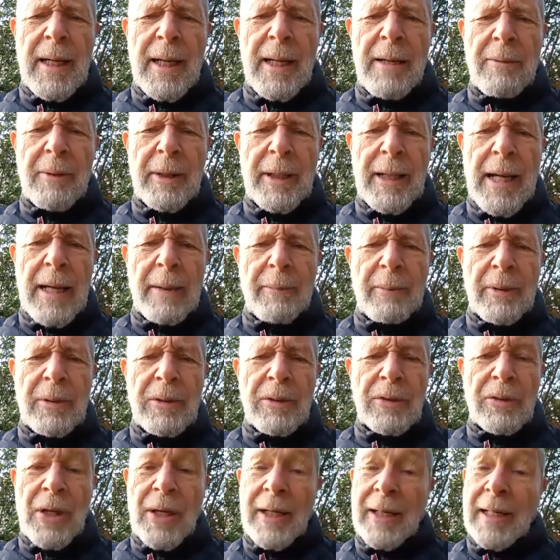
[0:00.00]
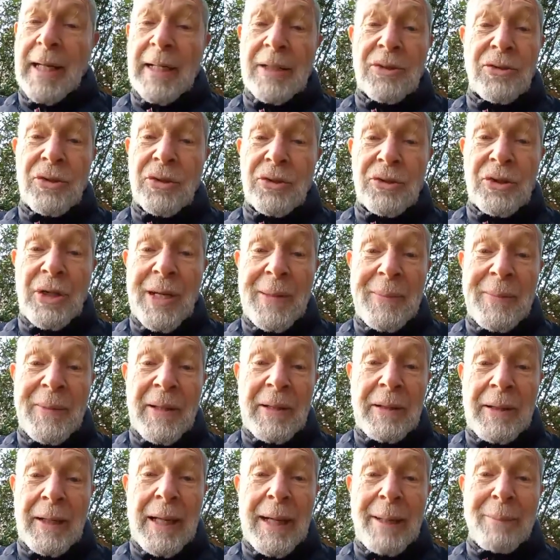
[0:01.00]
what happens? I guess the same
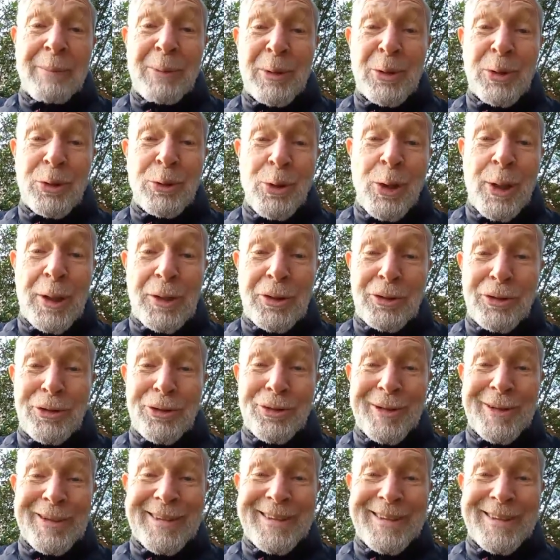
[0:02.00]
thing that happens to us.